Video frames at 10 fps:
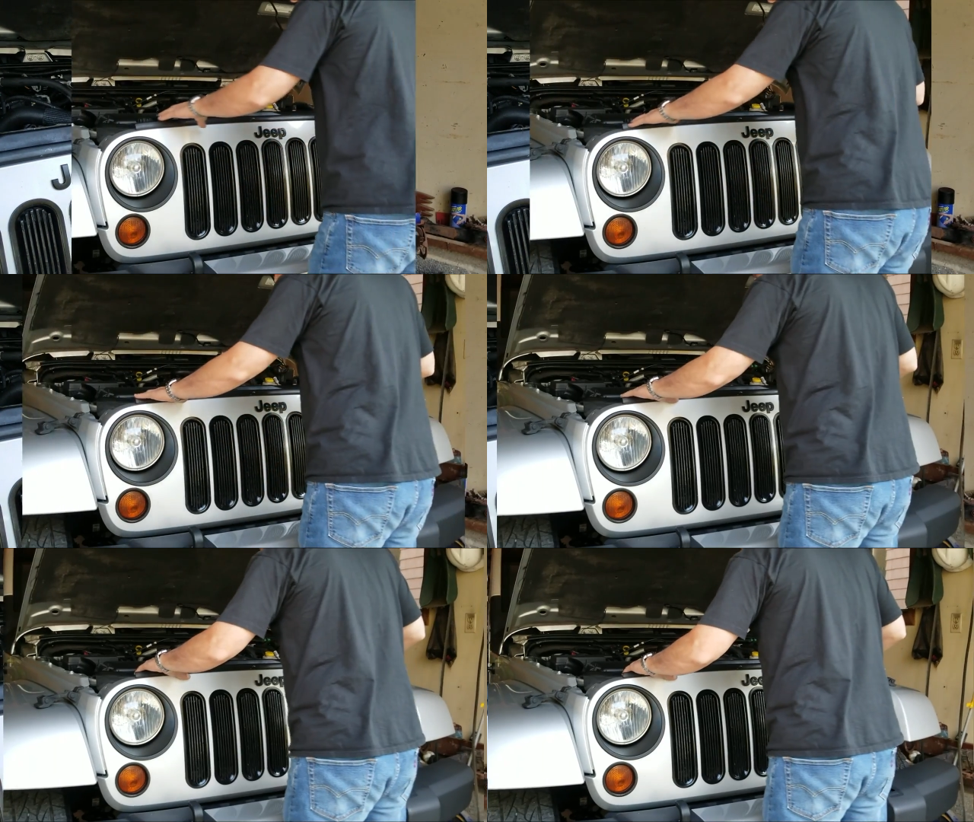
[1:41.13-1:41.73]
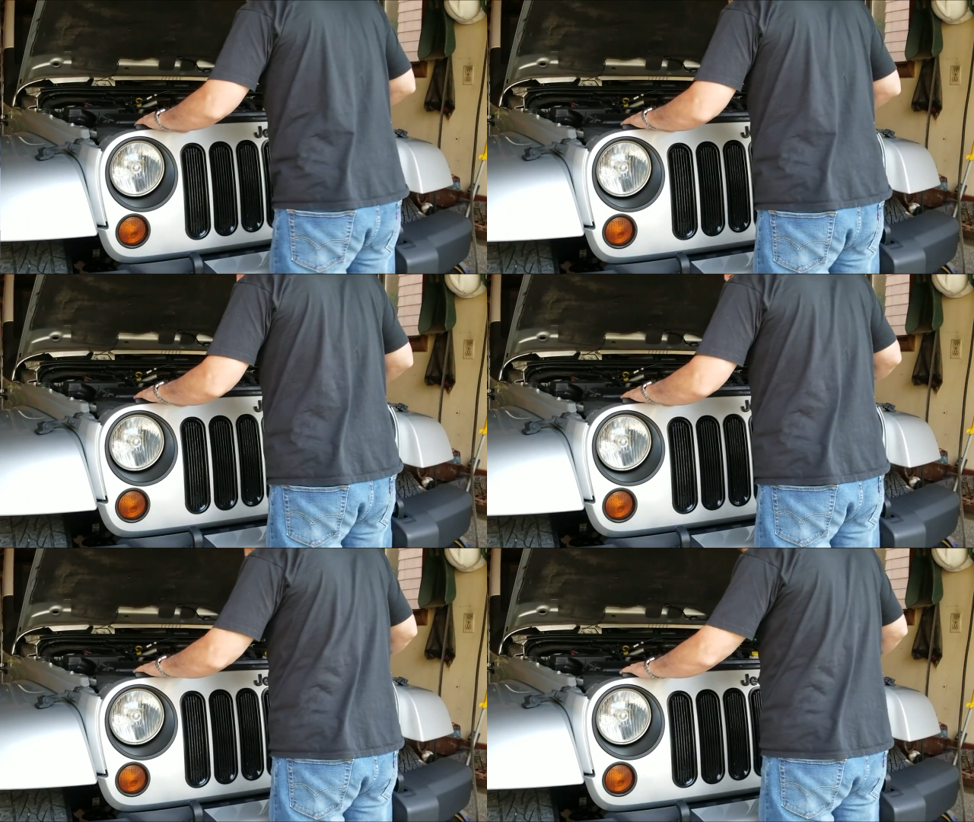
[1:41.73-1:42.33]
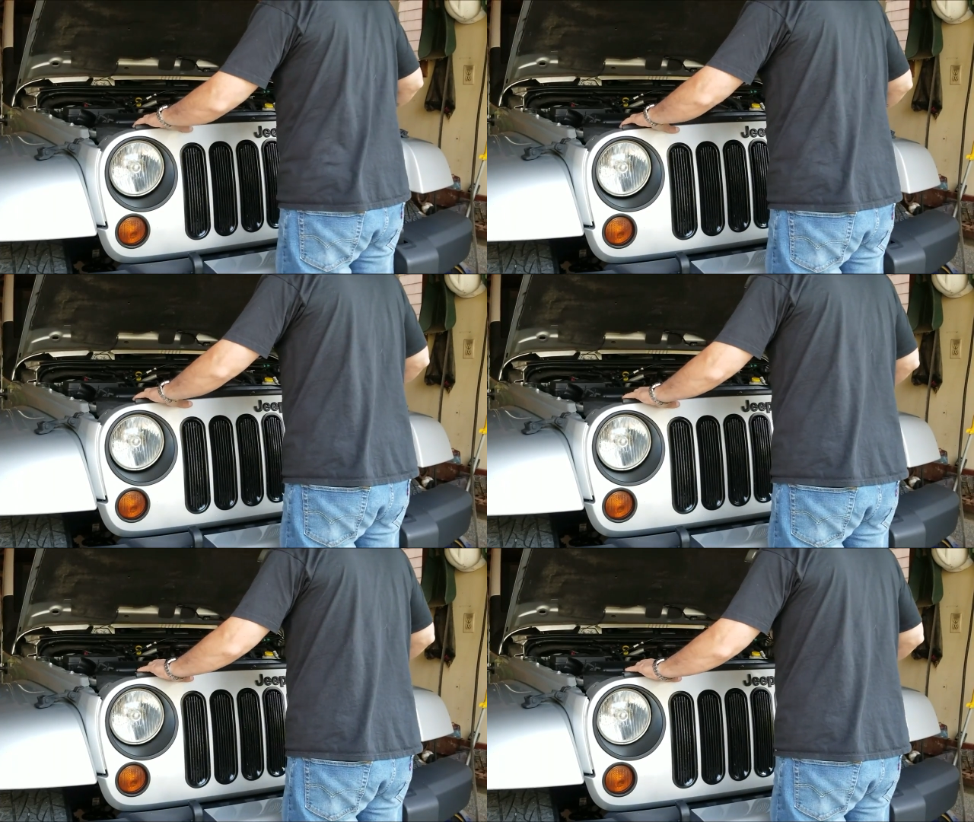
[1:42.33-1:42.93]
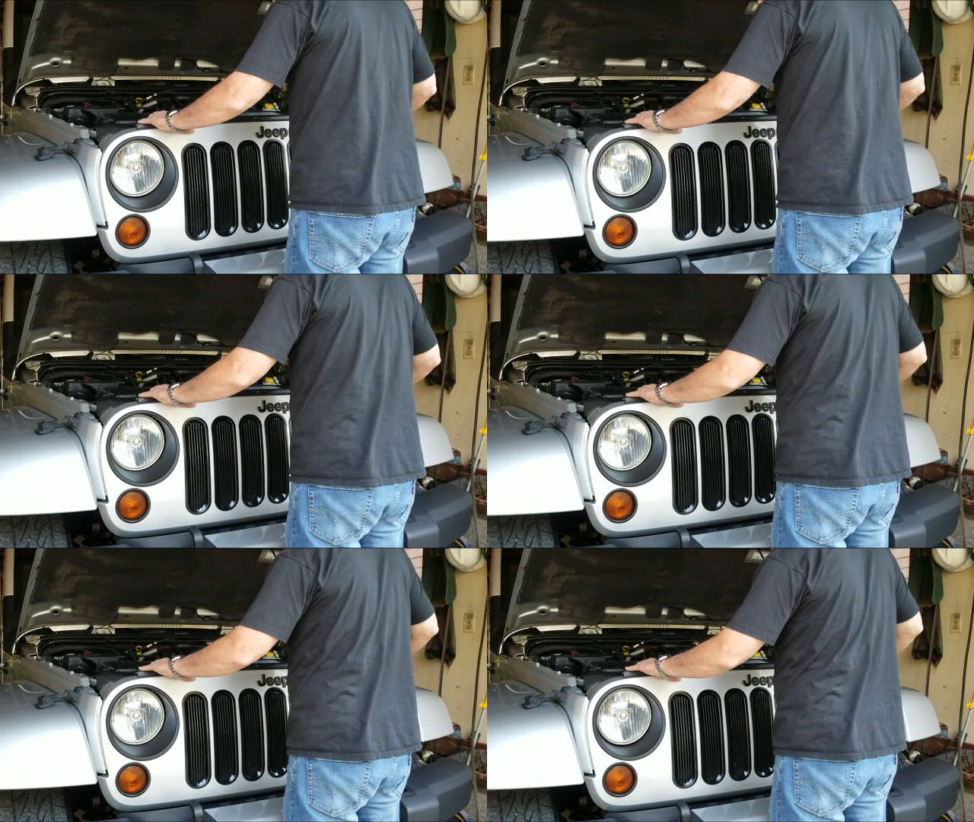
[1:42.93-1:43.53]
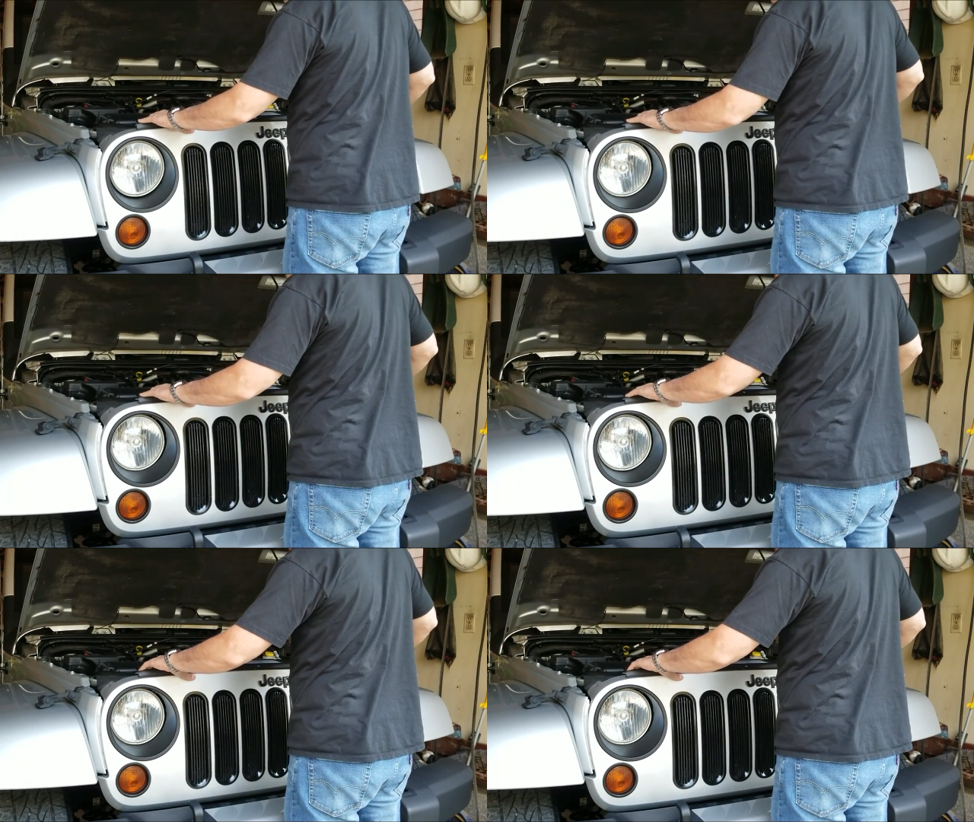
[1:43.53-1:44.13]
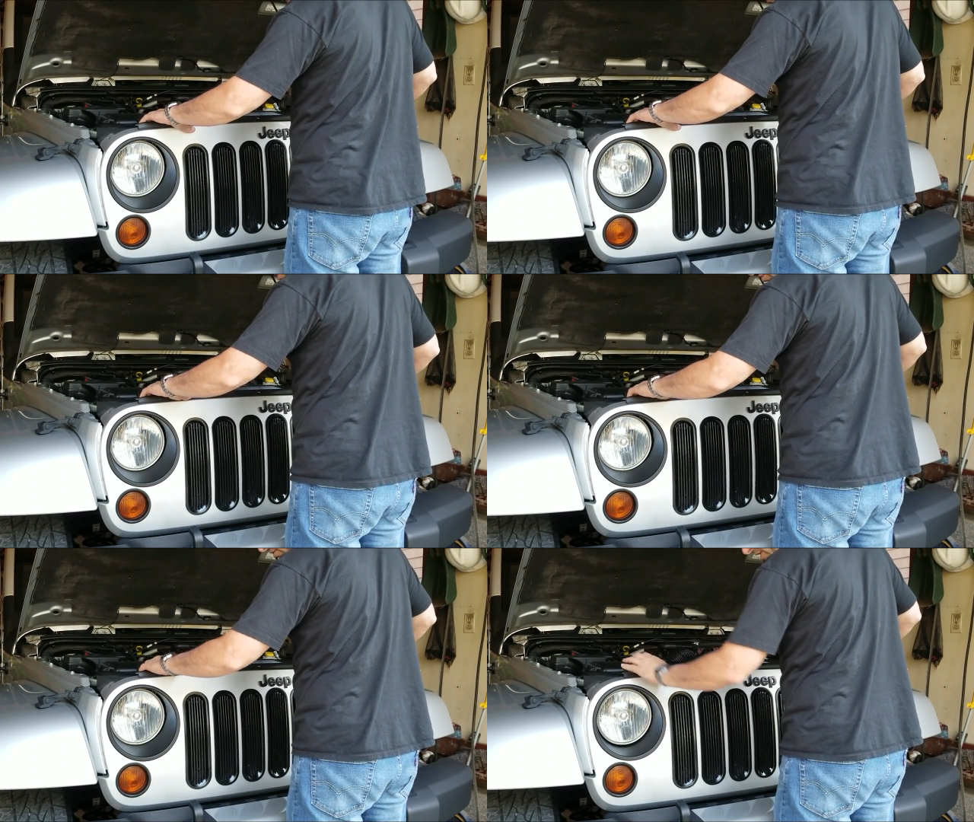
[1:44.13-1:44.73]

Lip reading: (no speaker visible)